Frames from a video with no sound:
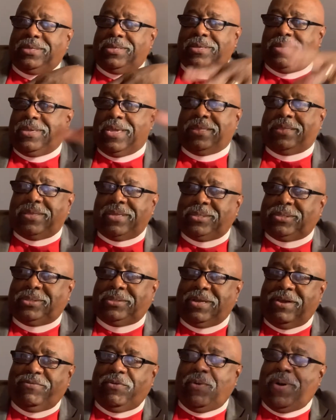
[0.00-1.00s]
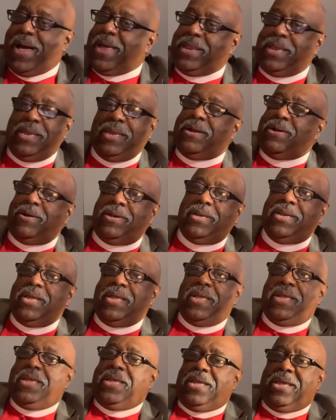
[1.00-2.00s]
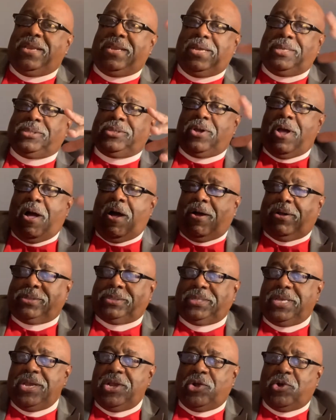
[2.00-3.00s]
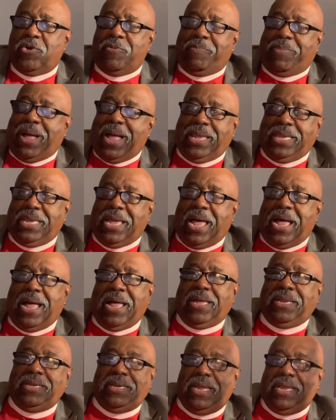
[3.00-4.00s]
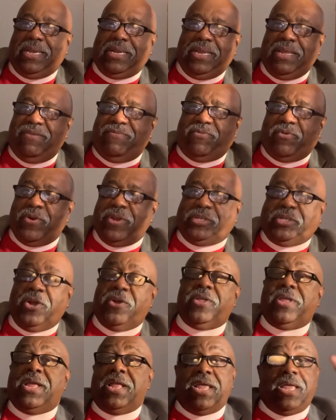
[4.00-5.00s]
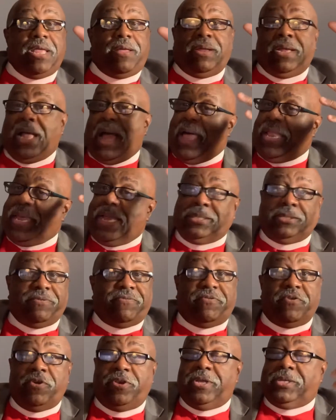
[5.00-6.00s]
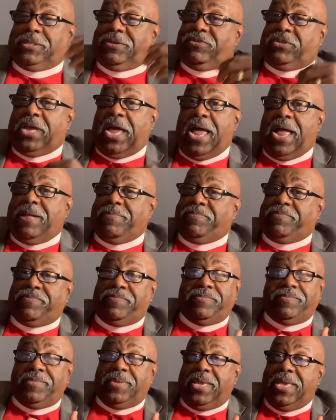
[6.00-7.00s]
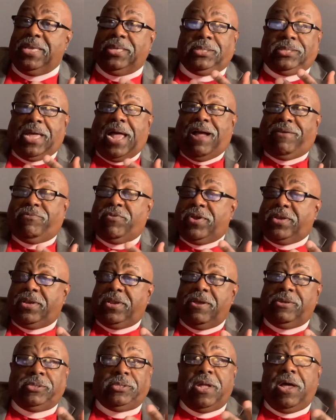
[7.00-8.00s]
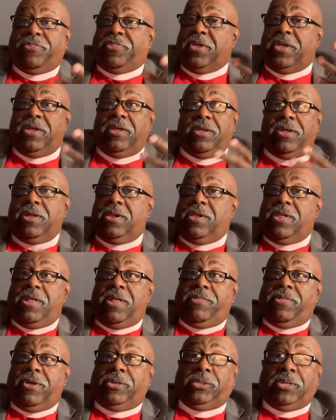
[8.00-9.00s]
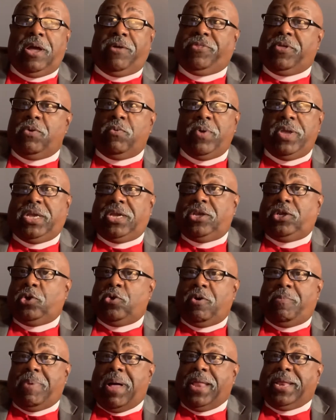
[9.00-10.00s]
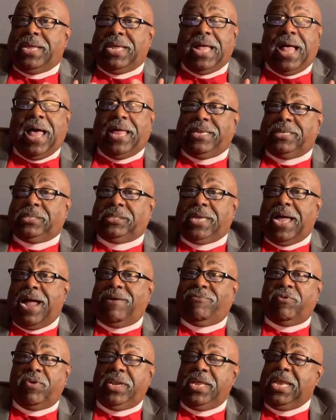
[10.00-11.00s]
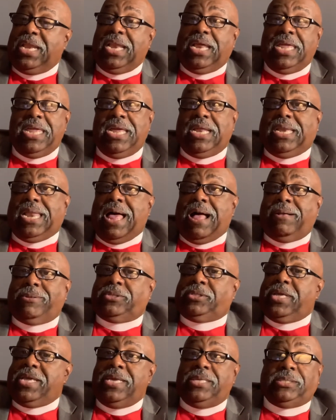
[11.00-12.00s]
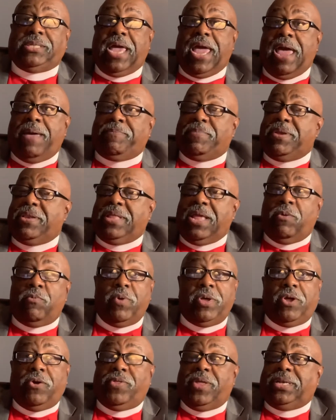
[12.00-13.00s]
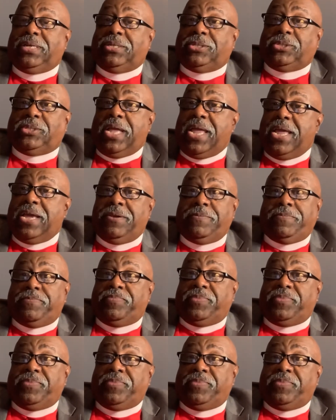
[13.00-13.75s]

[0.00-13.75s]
get this devil out of here and let's all sing kumbaya and live for eternity. God has a fullness of time. He's sovereign. There's nothing we can do about it. God is sovereign. He allows things to happen that we don't understand